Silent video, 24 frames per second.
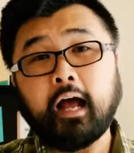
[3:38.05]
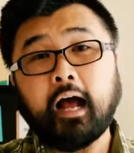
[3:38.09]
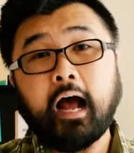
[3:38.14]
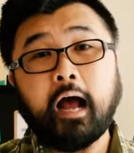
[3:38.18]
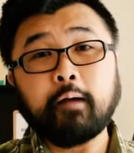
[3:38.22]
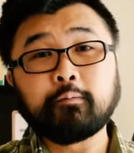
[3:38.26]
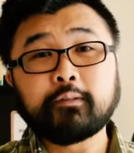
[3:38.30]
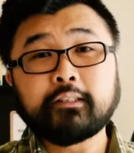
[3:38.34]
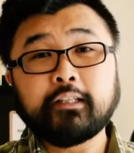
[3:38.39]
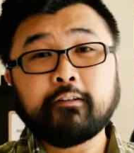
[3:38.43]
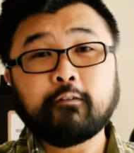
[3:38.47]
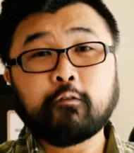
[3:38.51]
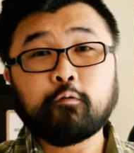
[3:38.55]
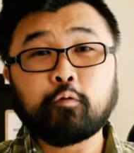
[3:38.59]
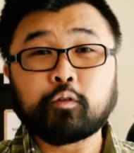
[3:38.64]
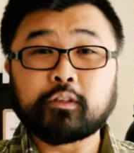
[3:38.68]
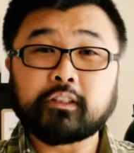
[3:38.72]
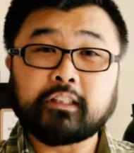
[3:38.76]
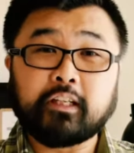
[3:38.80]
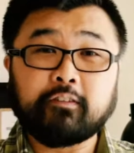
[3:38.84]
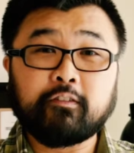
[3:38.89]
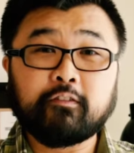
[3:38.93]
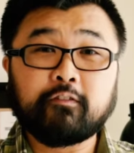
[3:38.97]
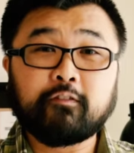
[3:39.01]
I'm Stephen
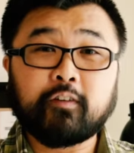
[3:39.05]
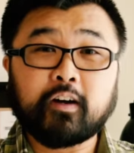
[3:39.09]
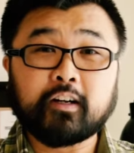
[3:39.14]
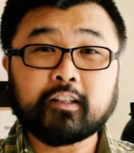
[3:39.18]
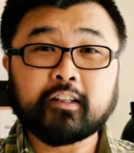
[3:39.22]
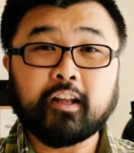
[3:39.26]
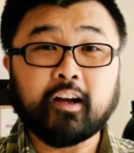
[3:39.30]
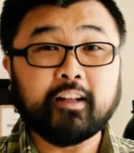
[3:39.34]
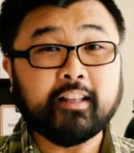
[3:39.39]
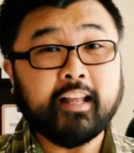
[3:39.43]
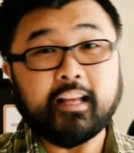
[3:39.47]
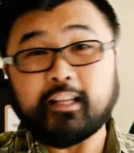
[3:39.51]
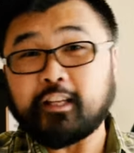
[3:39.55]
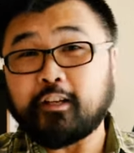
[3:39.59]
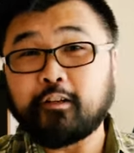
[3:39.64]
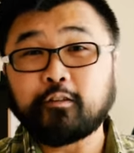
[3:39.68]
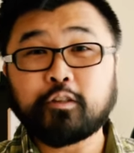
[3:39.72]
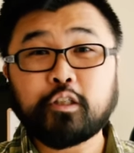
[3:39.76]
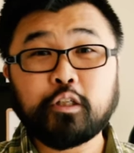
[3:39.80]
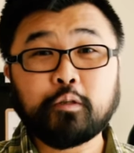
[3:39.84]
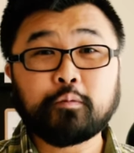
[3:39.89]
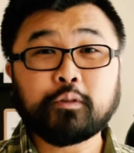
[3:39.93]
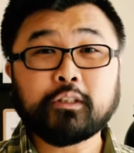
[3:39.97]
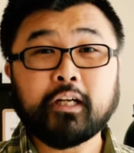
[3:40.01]
with StephenFung.net
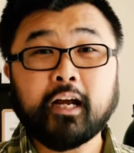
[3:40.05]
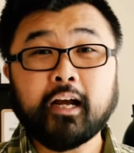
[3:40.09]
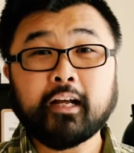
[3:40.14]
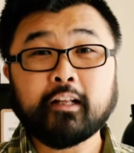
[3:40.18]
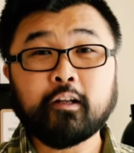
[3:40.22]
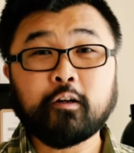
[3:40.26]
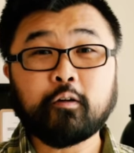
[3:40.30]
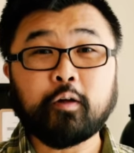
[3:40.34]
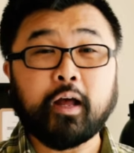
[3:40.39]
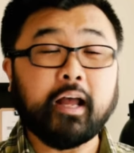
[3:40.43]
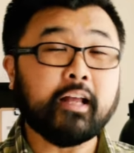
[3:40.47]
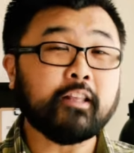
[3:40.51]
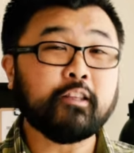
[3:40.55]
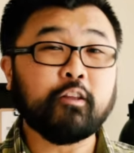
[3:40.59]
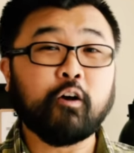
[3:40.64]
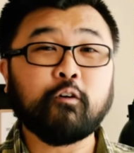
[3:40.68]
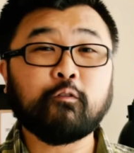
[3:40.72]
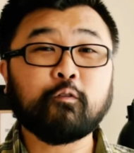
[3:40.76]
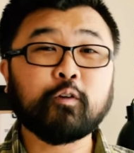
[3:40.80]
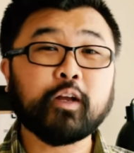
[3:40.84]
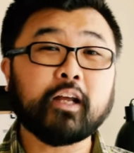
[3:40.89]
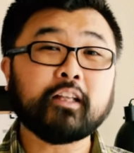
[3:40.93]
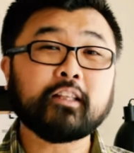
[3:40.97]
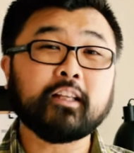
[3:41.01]
YouTube channel, and
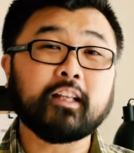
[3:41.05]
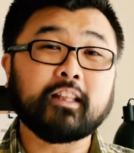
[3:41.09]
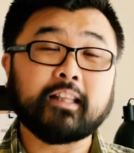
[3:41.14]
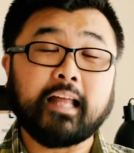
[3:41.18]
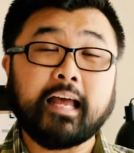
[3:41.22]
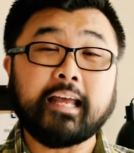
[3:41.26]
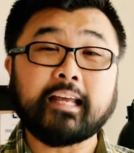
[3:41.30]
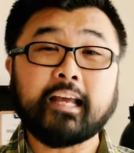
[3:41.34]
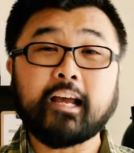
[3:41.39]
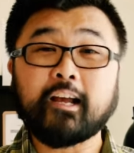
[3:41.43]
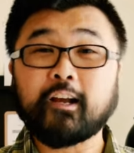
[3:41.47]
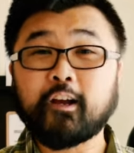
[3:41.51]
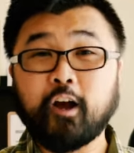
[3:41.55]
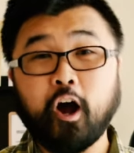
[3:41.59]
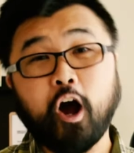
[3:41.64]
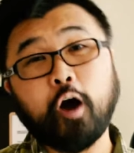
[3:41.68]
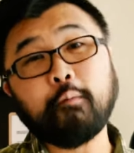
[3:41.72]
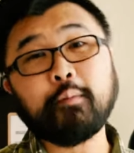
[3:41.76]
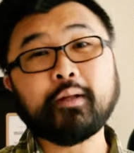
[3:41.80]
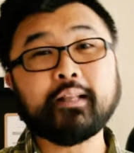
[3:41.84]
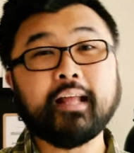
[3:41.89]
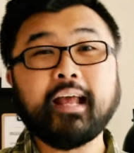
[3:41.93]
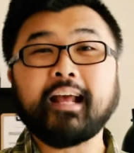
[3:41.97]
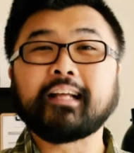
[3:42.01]
don't forget to like,
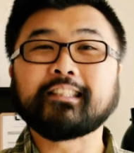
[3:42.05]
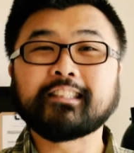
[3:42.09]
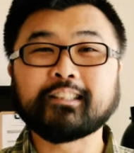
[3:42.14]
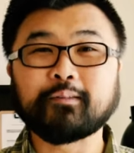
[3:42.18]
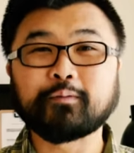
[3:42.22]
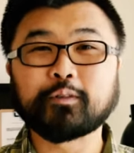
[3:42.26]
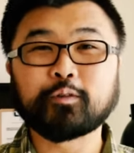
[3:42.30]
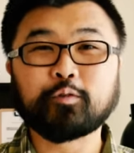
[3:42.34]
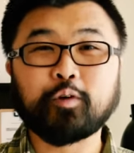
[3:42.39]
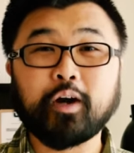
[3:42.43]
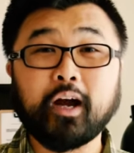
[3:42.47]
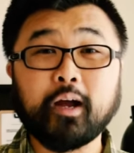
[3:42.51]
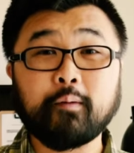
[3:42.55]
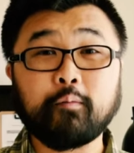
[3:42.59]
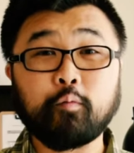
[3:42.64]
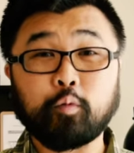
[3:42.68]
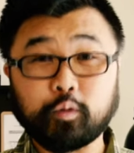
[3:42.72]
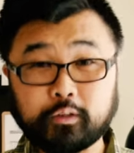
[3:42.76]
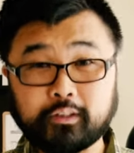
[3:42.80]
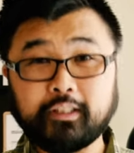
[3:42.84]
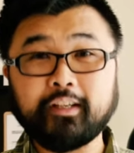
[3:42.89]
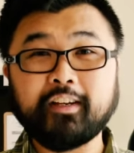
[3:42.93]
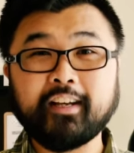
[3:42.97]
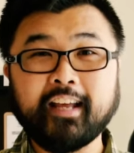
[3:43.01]
comment, and subscribe.
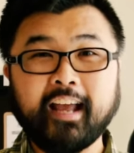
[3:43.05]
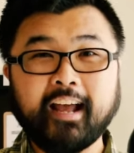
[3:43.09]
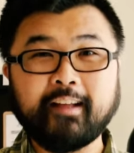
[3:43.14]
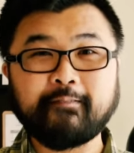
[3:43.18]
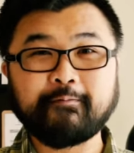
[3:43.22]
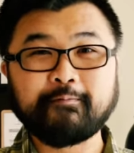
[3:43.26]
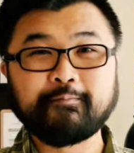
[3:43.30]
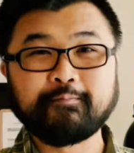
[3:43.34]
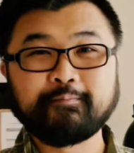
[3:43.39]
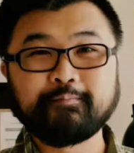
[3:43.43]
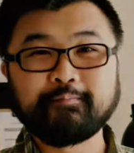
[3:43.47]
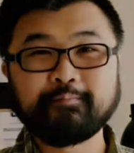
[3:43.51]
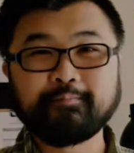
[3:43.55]
We'll see you again.